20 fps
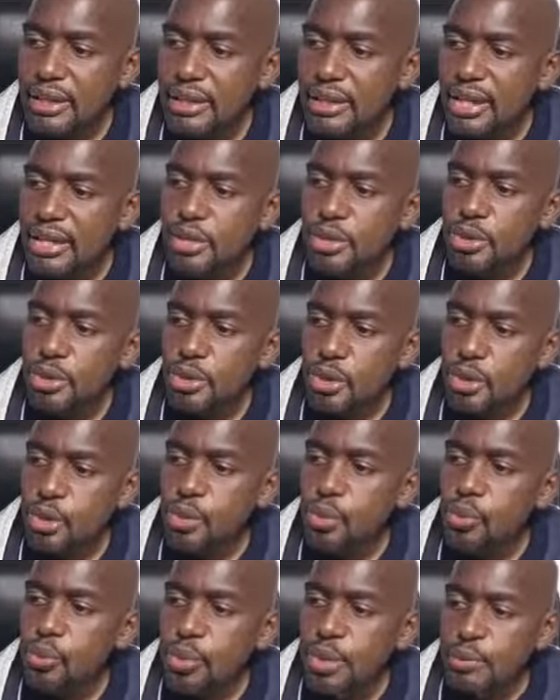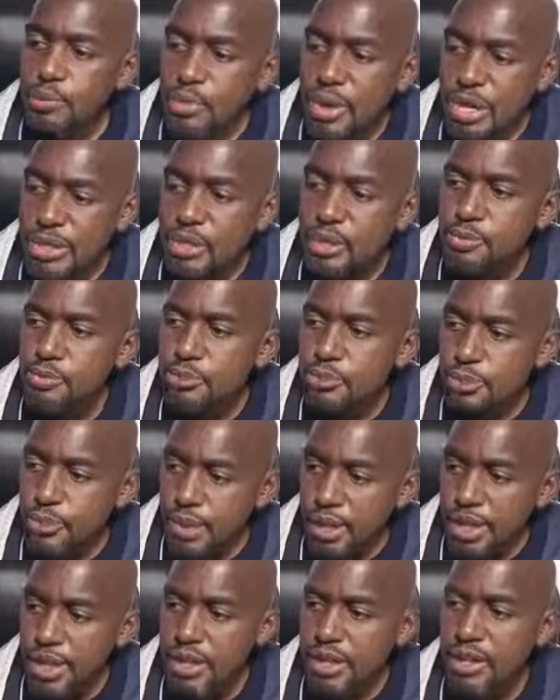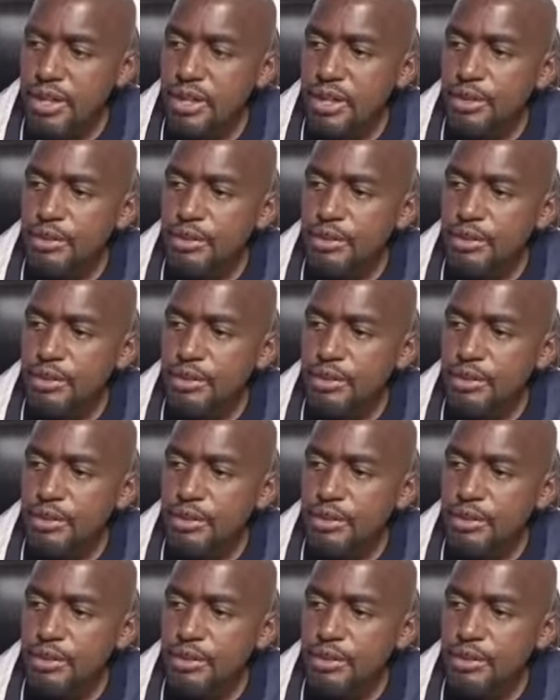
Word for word: that you know we must pray